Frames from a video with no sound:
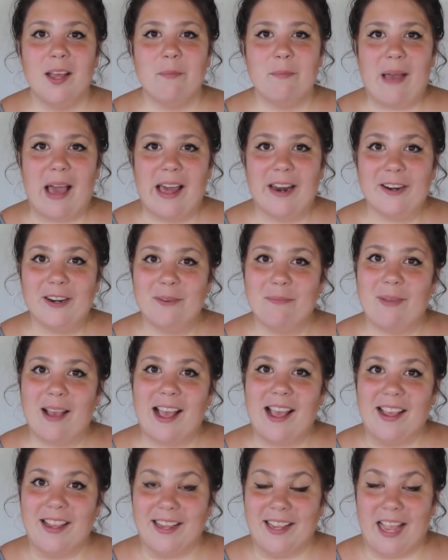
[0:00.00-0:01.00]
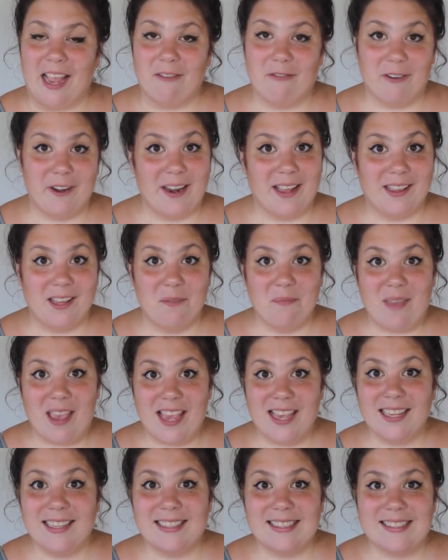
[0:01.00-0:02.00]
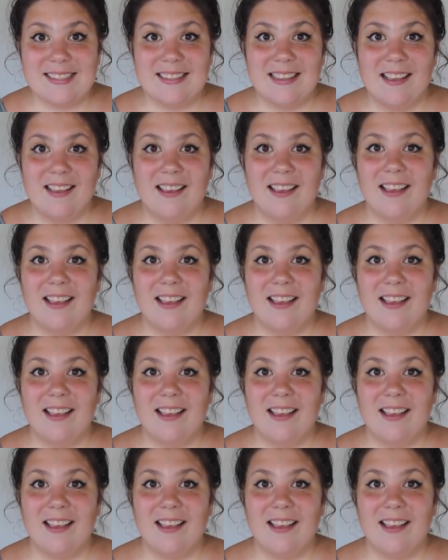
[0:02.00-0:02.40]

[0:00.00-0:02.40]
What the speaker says: patterned by Gabriella Makes,